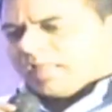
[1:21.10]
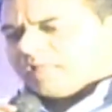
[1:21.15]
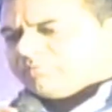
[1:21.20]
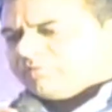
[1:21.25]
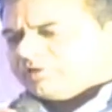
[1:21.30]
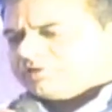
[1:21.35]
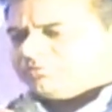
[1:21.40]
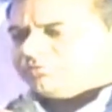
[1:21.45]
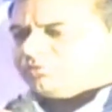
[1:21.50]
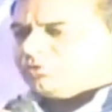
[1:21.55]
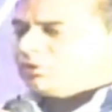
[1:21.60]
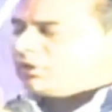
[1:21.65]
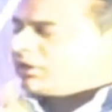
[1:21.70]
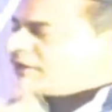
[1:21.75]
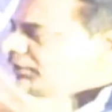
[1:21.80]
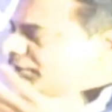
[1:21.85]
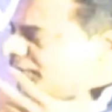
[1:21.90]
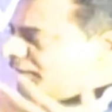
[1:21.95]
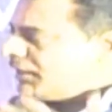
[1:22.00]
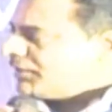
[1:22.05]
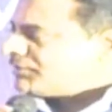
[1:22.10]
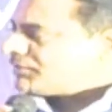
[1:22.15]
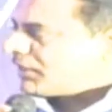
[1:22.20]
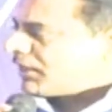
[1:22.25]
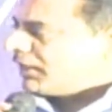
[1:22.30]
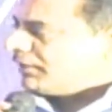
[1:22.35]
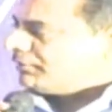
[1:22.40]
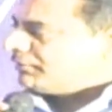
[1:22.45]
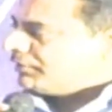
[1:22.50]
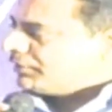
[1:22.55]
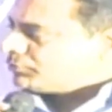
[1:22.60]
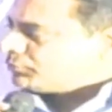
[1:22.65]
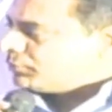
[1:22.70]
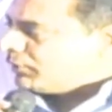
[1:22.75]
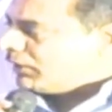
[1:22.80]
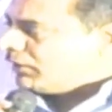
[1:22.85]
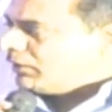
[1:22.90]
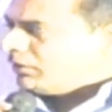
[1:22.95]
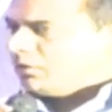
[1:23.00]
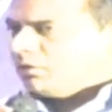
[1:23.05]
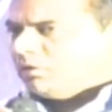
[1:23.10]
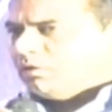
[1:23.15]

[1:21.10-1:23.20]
Likewise, if you look at India as a country as well,